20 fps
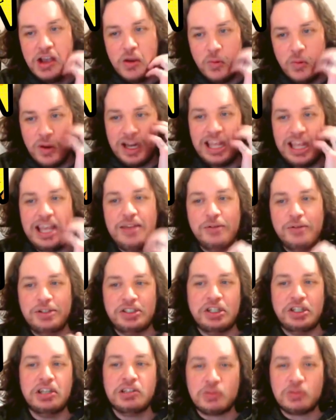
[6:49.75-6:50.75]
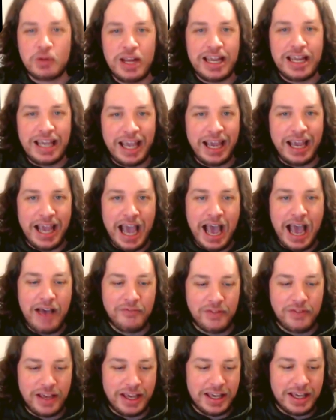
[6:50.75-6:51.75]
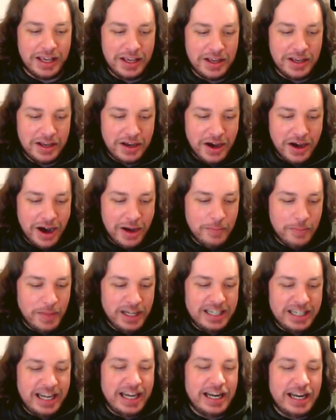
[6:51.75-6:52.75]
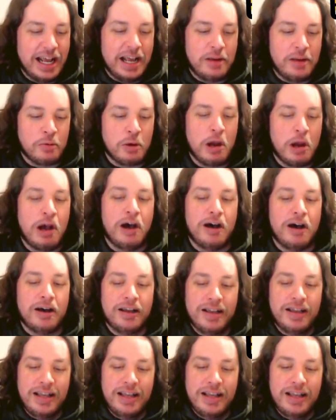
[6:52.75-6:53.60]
when he was just wreaking havoc on Monday Night Raw.